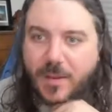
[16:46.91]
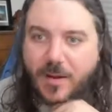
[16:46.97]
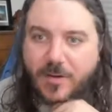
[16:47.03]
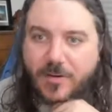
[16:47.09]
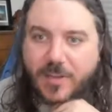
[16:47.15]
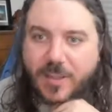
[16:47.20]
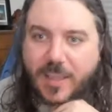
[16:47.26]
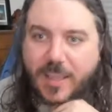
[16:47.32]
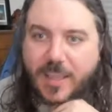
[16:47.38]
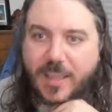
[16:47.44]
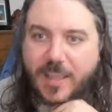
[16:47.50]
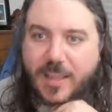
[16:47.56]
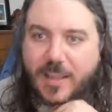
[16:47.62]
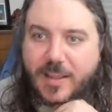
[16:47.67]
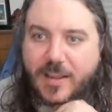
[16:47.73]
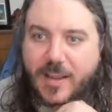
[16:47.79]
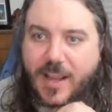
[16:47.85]
Okay.
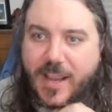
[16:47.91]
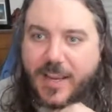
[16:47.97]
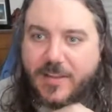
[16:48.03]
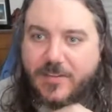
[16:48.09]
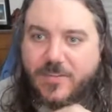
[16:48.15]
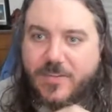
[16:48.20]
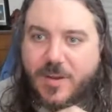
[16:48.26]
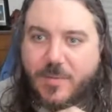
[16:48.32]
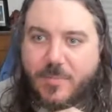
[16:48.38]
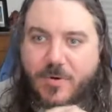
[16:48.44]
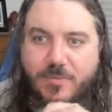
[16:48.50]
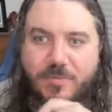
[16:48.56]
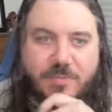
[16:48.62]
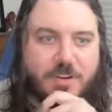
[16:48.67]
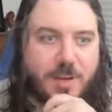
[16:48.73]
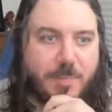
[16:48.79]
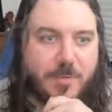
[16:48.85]
Highest number
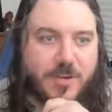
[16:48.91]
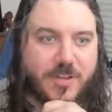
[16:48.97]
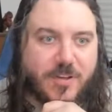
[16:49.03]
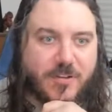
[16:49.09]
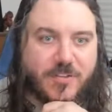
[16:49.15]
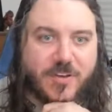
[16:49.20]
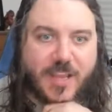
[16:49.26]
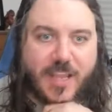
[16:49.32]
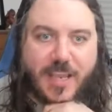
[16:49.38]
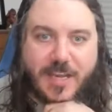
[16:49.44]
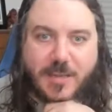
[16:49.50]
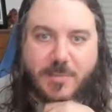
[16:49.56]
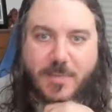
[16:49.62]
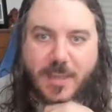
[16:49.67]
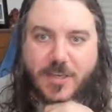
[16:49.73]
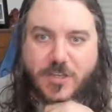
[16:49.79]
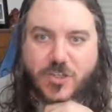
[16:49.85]
of sniper kills in
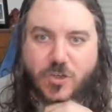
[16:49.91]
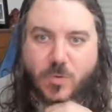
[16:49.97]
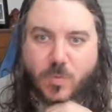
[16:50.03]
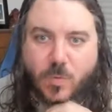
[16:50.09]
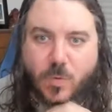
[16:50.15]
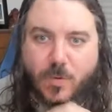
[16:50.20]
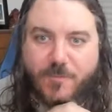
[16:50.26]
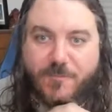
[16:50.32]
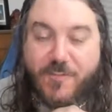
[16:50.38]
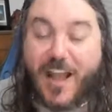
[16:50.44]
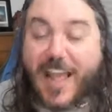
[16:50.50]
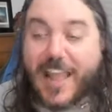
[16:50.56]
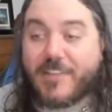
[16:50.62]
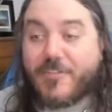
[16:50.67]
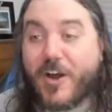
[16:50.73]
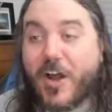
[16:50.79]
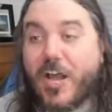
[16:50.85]
any major war.
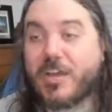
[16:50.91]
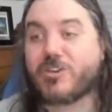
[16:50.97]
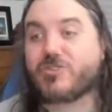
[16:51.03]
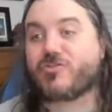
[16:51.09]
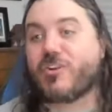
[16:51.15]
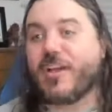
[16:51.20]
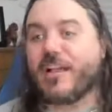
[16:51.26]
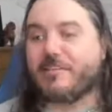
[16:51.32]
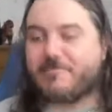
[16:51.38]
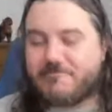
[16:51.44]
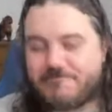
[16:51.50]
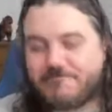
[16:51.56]
500!